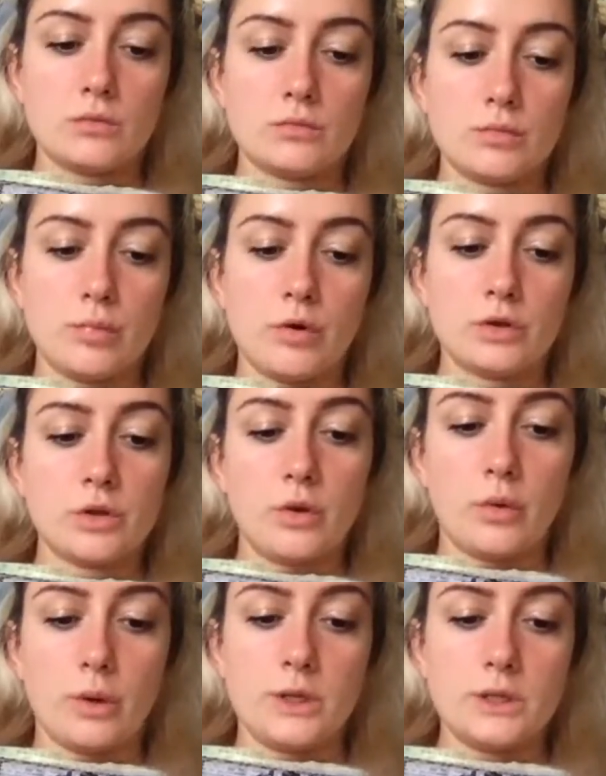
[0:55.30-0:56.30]
point
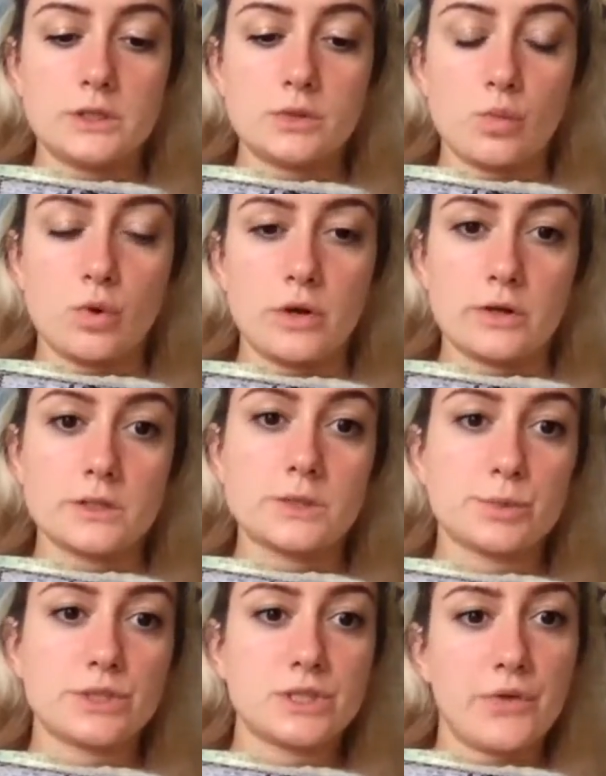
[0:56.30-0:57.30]
towards what are its
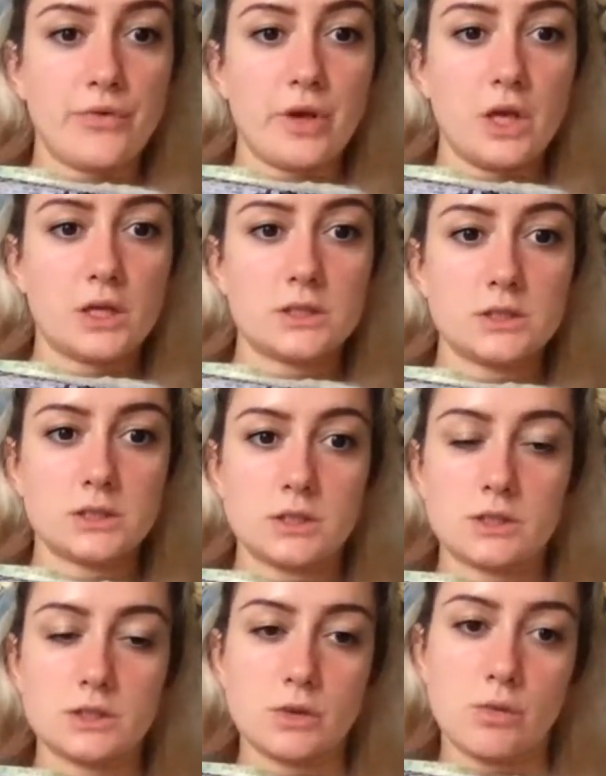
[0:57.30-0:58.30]
specifics
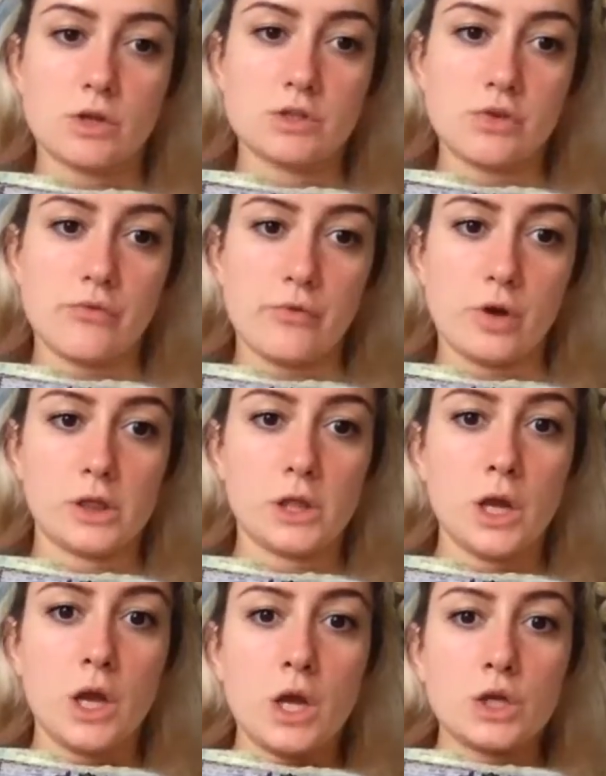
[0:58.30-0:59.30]
and so on and so forth.
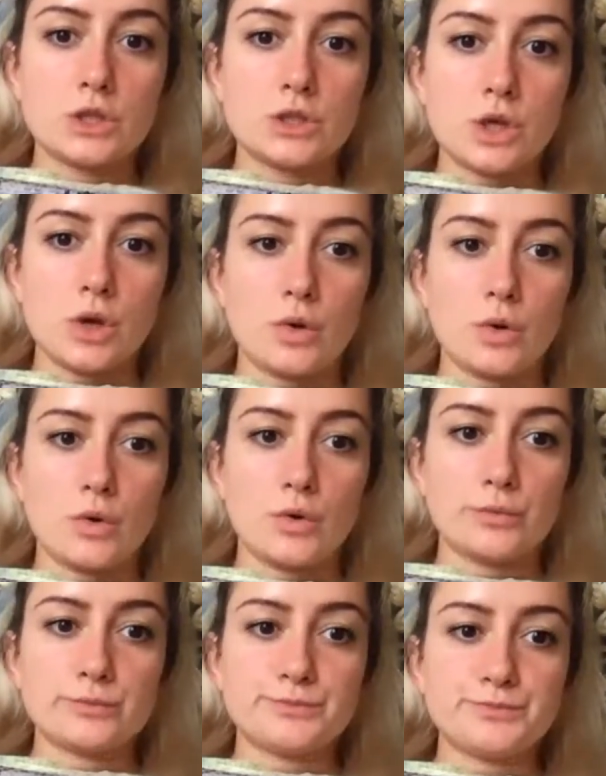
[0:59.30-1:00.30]

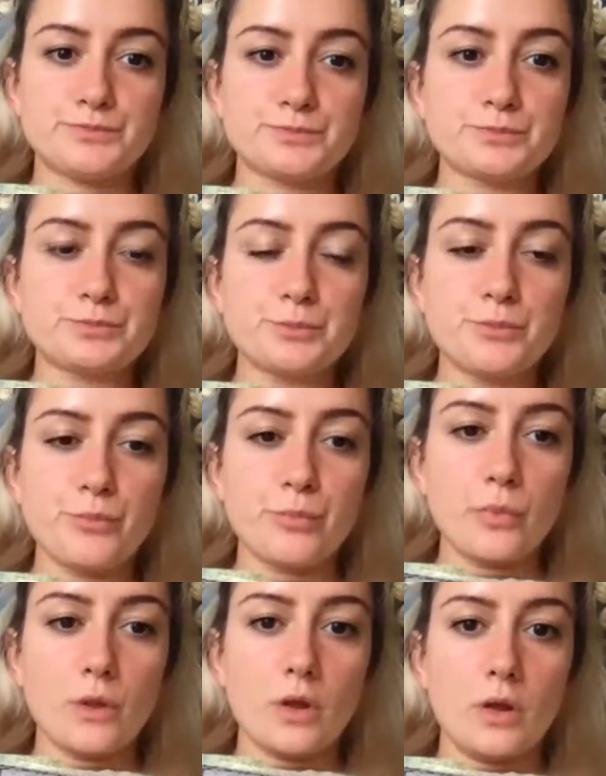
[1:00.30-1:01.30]
So,
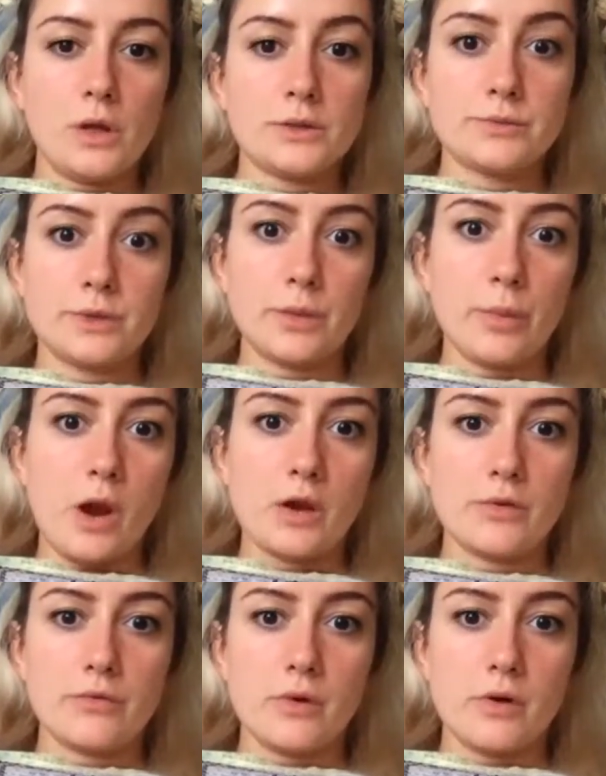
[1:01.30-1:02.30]
as being a
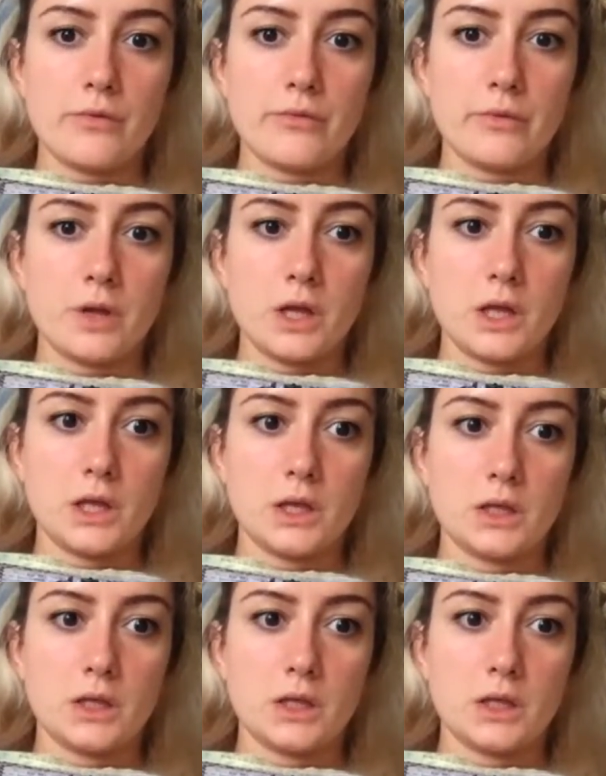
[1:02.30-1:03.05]
part of a